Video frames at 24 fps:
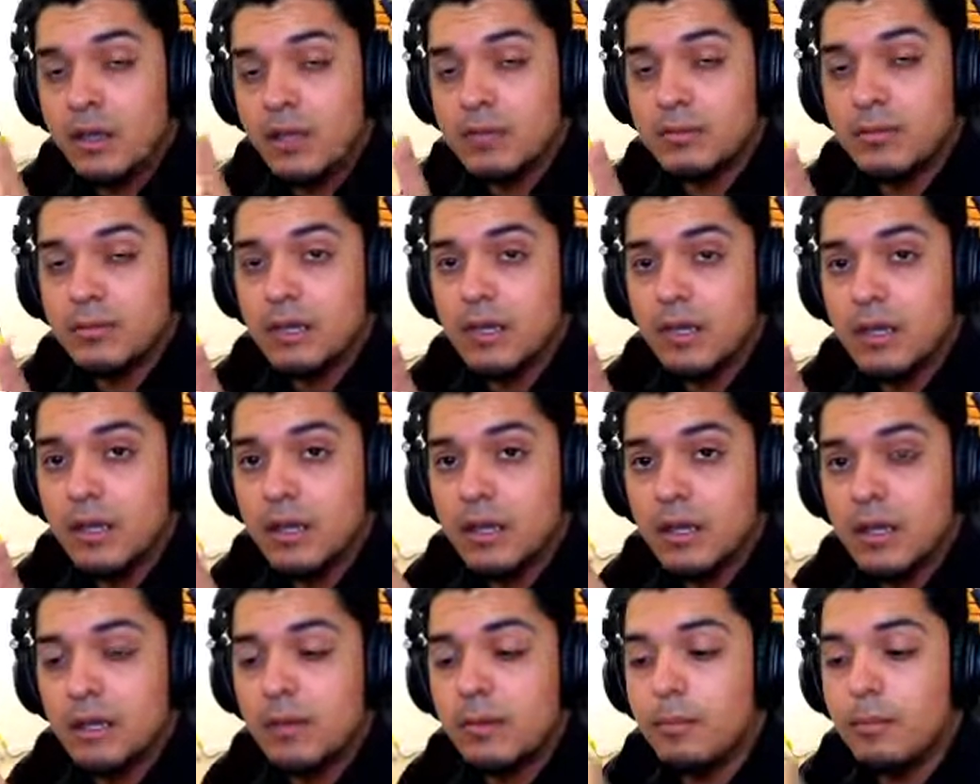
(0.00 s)
can get
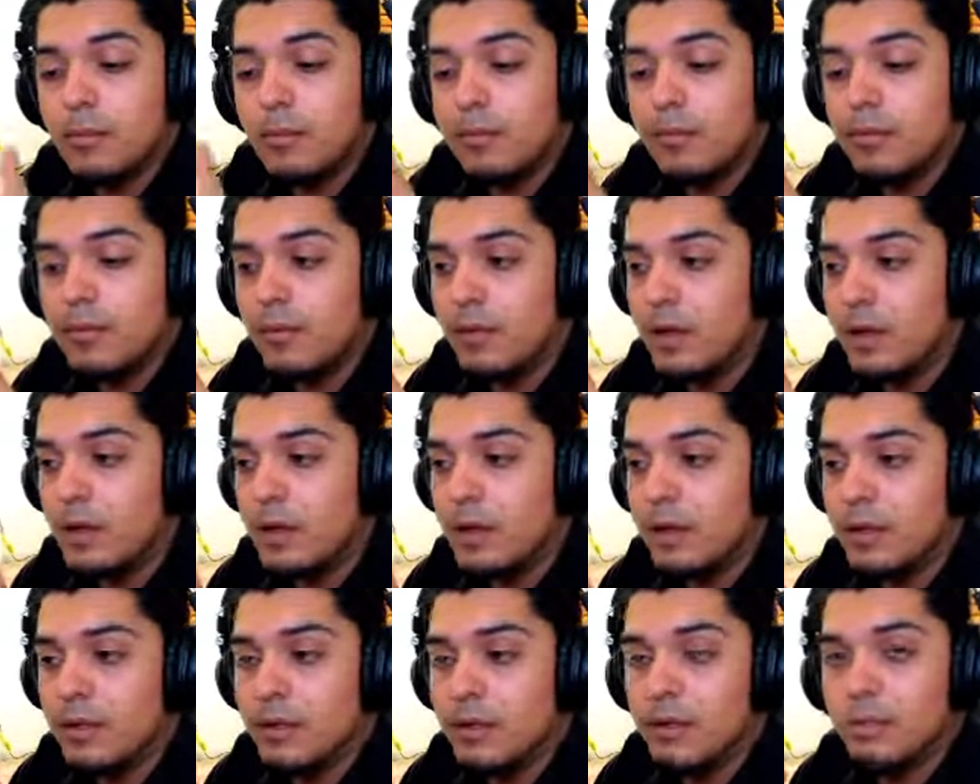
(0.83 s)
it, and
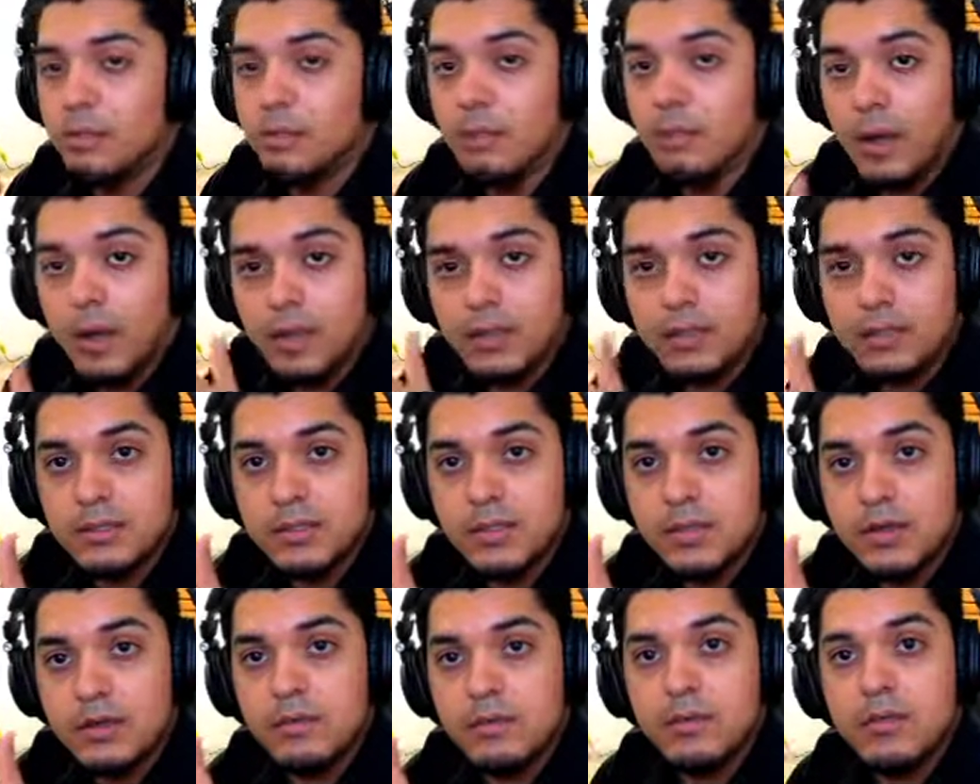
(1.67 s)
then buy the
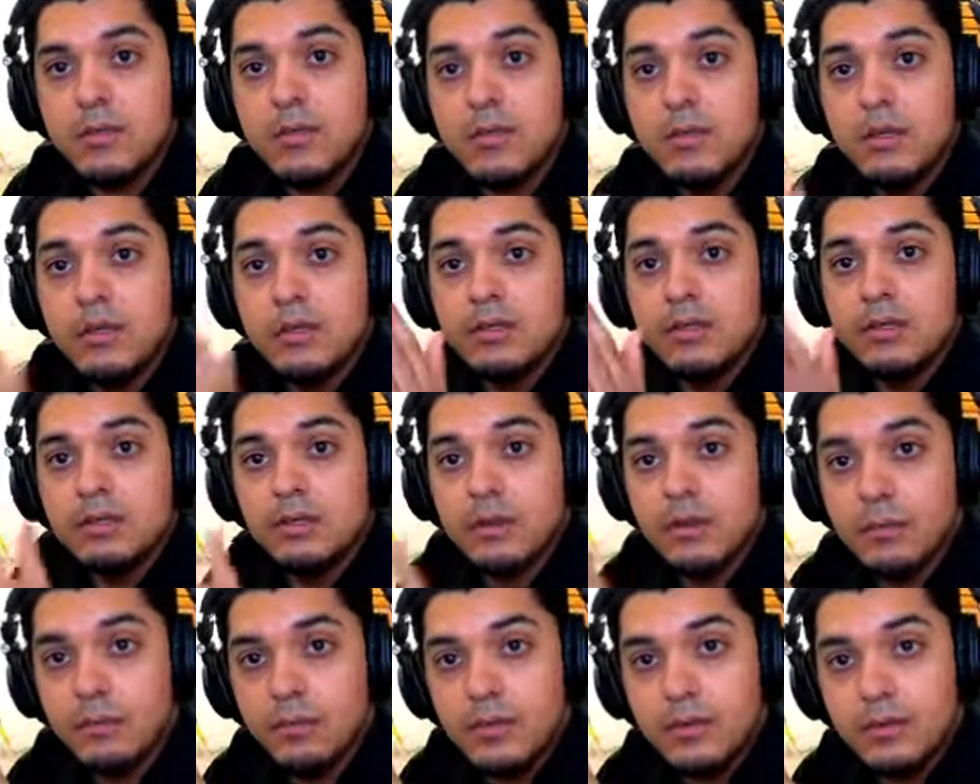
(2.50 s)
stuff,
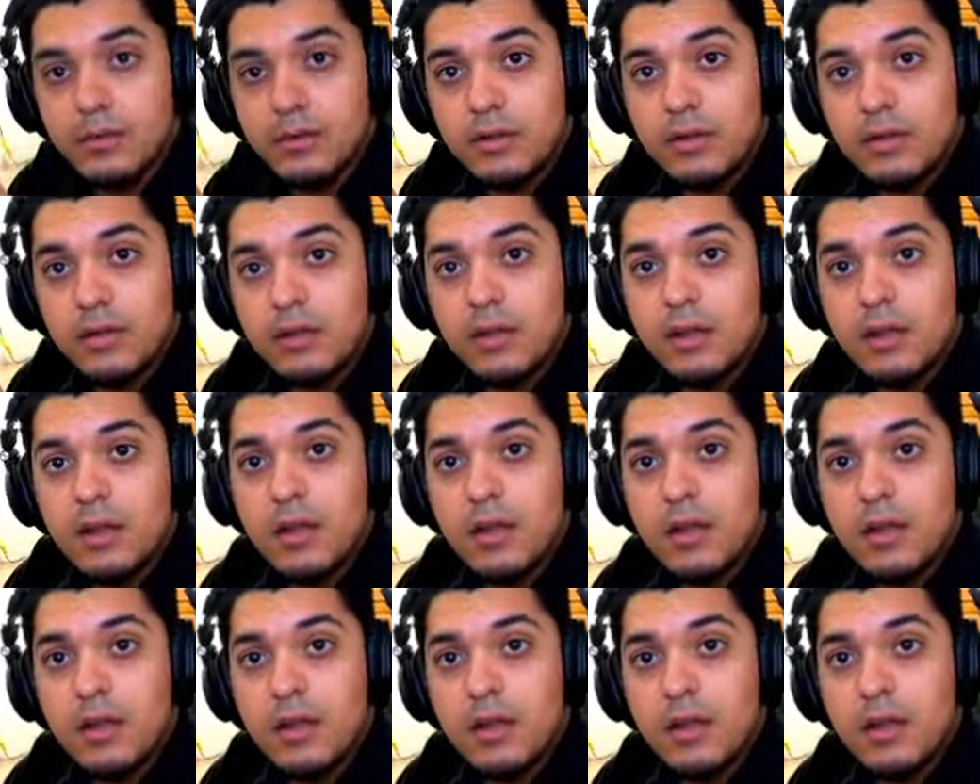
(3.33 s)
start building,